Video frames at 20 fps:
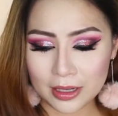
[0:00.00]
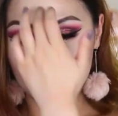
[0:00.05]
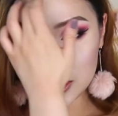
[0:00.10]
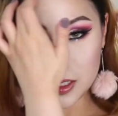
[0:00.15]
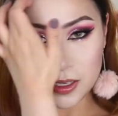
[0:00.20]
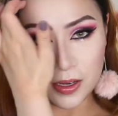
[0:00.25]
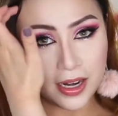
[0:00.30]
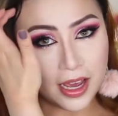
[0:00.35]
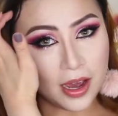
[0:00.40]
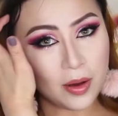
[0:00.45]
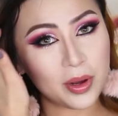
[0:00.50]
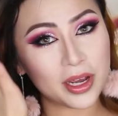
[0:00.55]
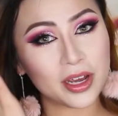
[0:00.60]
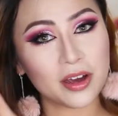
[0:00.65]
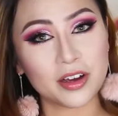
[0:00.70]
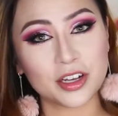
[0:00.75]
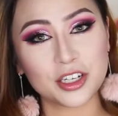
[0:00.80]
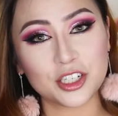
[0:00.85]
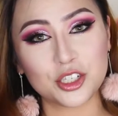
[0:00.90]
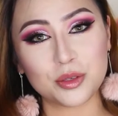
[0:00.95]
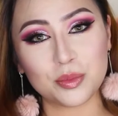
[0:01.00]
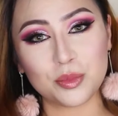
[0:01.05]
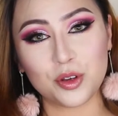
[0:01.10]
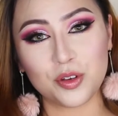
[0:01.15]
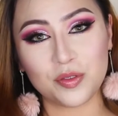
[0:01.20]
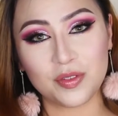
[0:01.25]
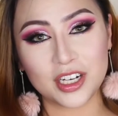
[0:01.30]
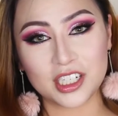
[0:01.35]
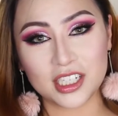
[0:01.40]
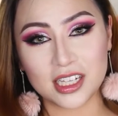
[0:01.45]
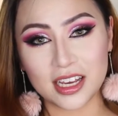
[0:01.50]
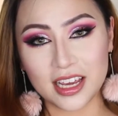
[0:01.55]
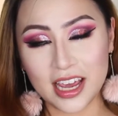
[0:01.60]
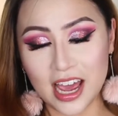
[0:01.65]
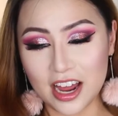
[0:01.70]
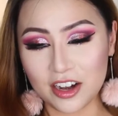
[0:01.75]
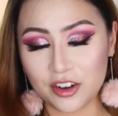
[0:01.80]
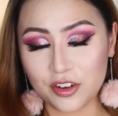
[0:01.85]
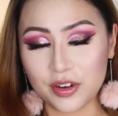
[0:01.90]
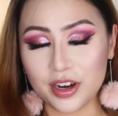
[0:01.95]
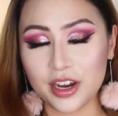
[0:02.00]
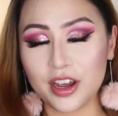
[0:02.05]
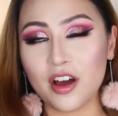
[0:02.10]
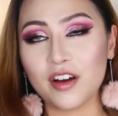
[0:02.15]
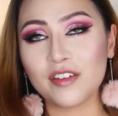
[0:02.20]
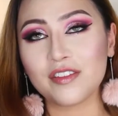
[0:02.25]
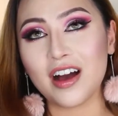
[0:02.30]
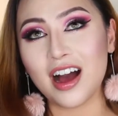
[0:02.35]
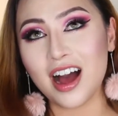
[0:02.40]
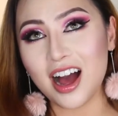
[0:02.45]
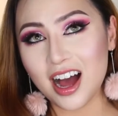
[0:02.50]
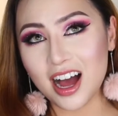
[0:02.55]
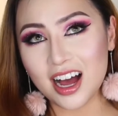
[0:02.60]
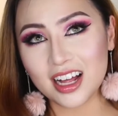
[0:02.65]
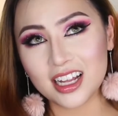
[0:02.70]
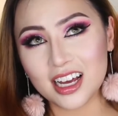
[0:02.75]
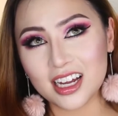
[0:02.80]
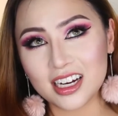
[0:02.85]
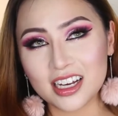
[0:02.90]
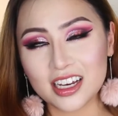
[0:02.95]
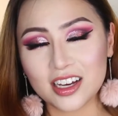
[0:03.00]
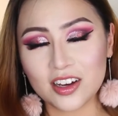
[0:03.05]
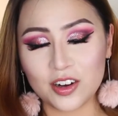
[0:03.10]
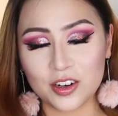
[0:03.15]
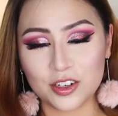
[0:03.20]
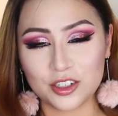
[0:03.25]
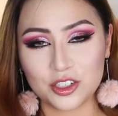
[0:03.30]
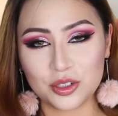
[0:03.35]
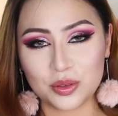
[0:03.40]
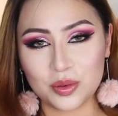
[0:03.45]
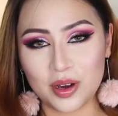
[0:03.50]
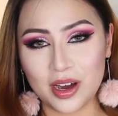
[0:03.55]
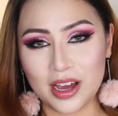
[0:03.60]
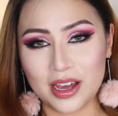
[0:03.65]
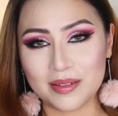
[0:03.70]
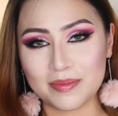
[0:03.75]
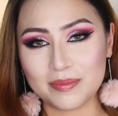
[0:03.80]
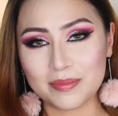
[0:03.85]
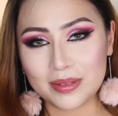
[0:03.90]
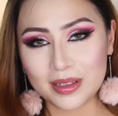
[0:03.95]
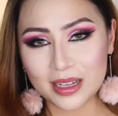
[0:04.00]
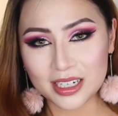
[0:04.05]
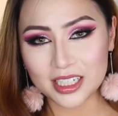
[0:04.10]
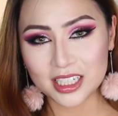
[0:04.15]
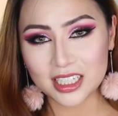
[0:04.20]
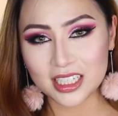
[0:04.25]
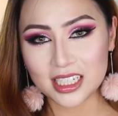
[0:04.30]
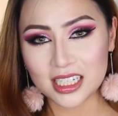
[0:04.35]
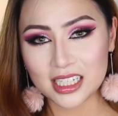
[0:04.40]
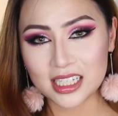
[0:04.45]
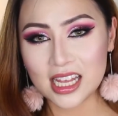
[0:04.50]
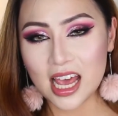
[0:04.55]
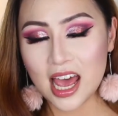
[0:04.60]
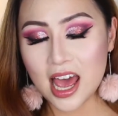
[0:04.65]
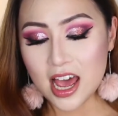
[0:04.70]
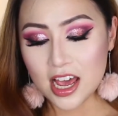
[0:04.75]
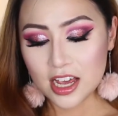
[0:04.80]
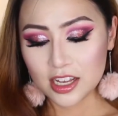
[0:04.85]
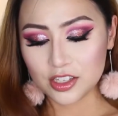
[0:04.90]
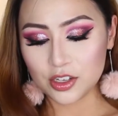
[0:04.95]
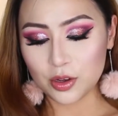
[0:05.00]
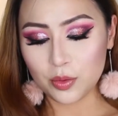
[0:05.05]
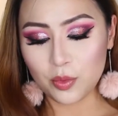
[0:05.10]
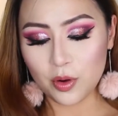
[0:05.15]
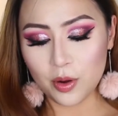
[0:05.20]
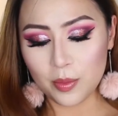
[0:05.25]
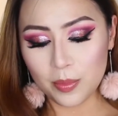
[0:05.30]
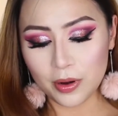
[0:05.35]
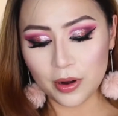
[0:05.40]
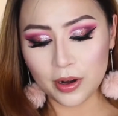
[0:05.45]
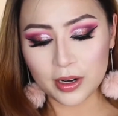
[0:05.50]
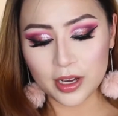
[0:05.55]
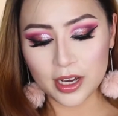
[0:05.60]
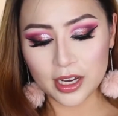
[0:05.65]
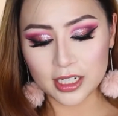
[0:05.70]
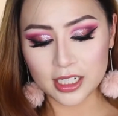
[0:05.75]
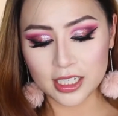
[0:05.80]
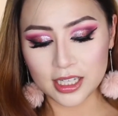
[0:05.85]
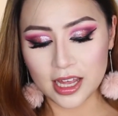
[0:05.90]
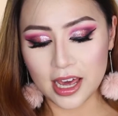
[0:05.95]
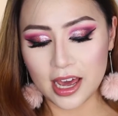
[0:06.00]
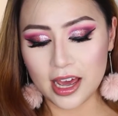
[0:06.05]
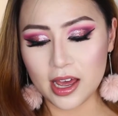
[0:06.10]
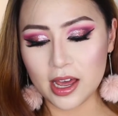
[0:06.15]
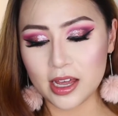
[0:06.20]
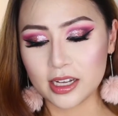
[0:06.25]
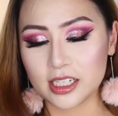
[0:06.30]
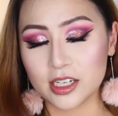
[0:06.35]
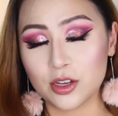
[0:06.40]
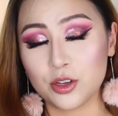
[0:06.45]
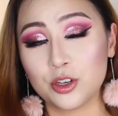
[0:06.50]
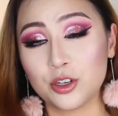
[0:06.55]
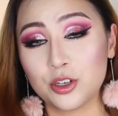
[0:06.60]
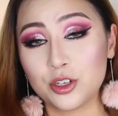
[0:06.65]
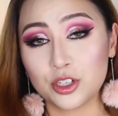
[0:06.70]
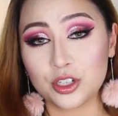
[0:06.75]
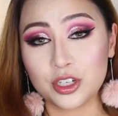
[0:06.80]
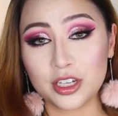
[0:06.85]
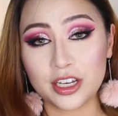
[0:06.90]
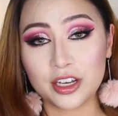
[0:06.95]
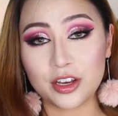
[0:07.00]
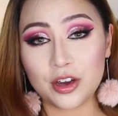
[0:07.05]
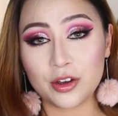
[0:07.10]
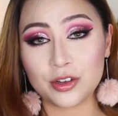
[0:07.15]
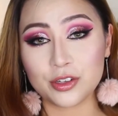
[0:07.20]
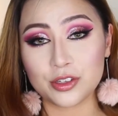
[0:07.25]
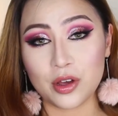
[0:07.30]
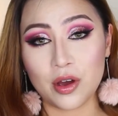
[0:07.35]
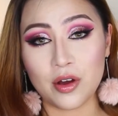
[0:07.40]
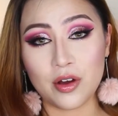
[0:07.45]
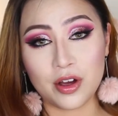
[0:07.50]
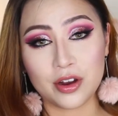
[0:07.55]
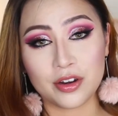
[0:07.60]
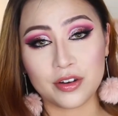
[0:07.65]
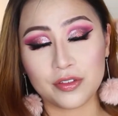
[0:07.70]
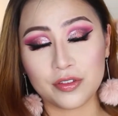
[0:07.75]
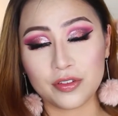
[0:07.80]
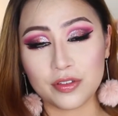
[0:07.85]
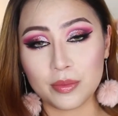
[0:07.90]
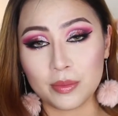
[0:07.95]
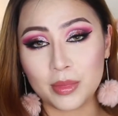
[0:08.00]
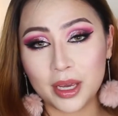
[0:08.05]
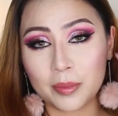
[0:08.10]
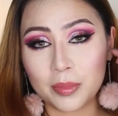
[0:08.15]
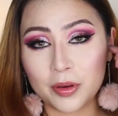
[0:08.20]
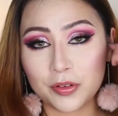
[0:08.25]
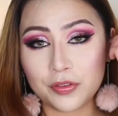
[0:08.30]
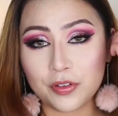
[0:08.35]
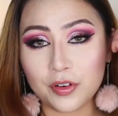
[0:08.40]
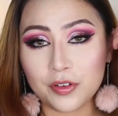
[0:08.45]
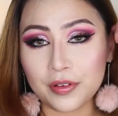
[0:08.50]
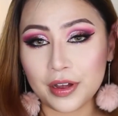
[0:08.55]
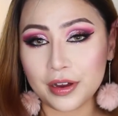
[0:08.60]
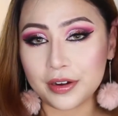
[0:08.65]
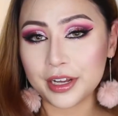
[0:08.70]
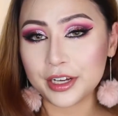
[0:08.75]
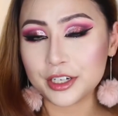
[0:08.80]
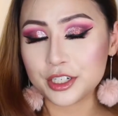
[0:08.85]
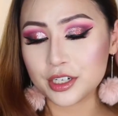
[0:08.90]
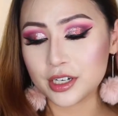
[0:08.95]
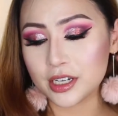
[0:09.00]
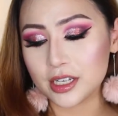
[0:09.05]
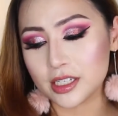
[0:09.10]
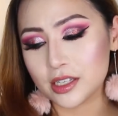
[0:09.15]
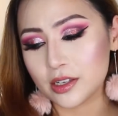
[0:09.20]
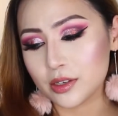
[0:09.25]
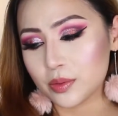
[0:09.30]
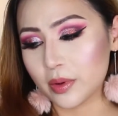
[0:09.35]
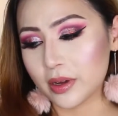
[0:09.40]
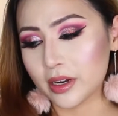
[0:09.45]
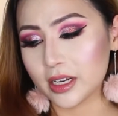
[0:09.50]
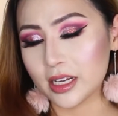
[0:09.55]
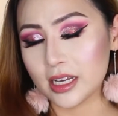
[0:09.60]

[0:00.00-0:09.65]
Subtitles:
So now we're going to move into the category of highlighting, contour and blushes. So one product that usually goes on for me before foundation is this one.